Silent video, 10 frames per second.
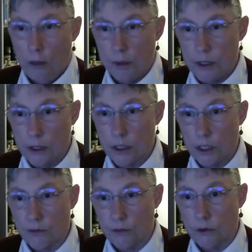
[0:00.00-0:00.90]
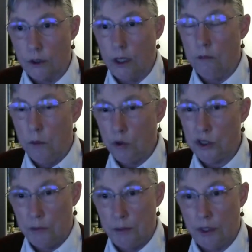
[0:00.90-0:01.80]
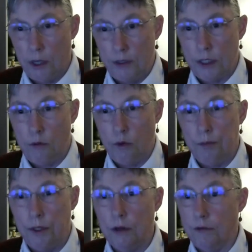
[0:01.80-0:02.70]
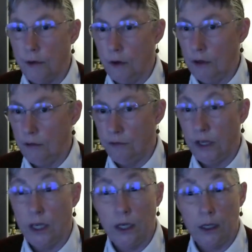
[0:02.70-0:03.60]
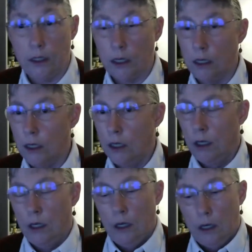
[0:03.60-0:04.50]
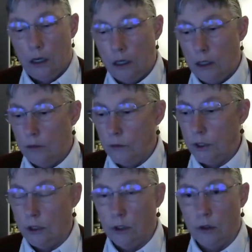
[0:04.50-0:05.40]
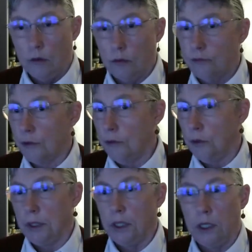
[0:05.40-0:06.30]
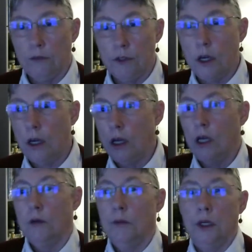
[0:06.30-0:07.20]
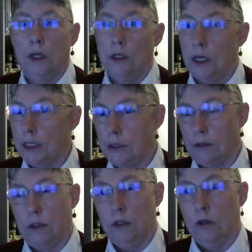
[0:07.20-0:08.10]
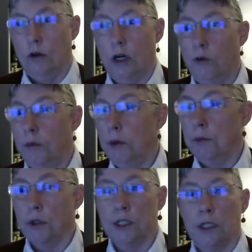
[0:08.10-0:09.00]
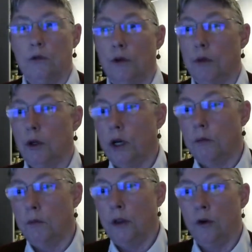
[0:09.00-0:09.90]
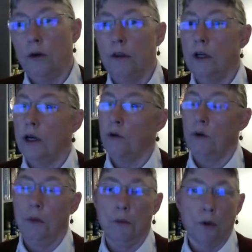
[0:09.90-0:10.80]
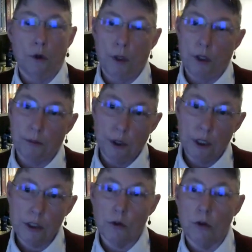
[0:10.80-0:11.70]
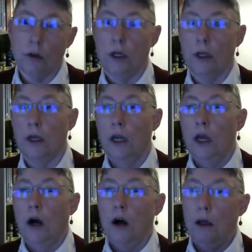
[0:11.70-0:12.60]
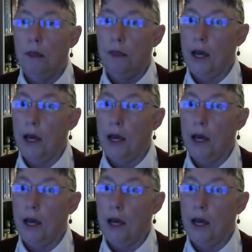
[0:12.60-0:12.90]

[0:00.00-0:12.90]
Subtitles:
but will not be successful, and mostly because it will be a very vague, from the beginning of time. And I remember sitting with my grandmother, and then I remember going to preschool, and